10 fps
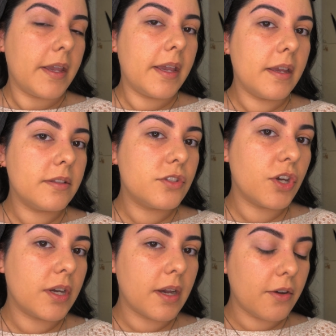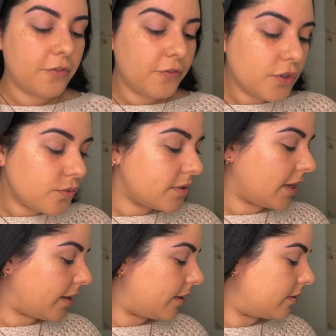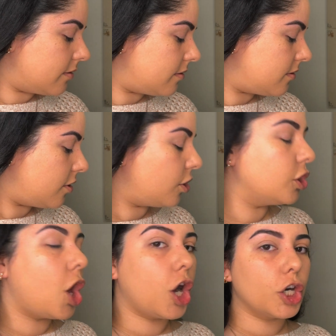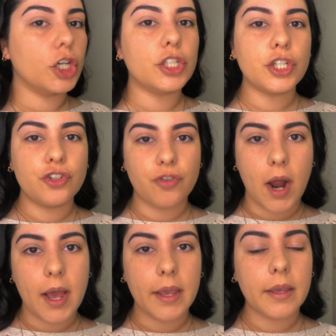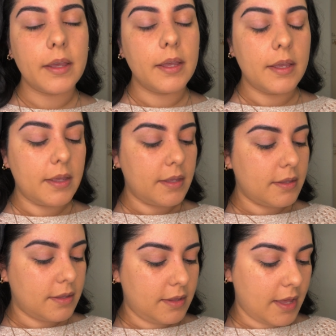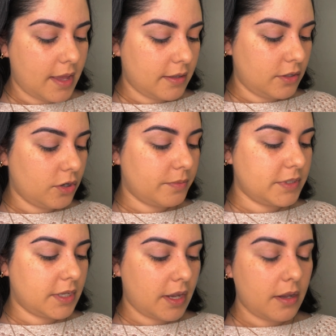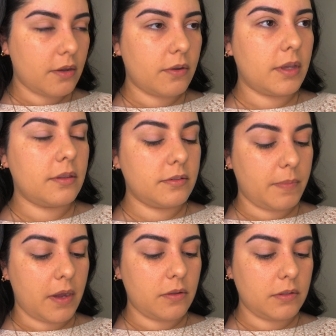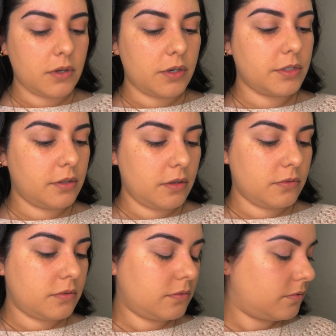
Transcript: it took a few seconds longer to dry than the Urban Decay. Okay, this bottle is hard to close.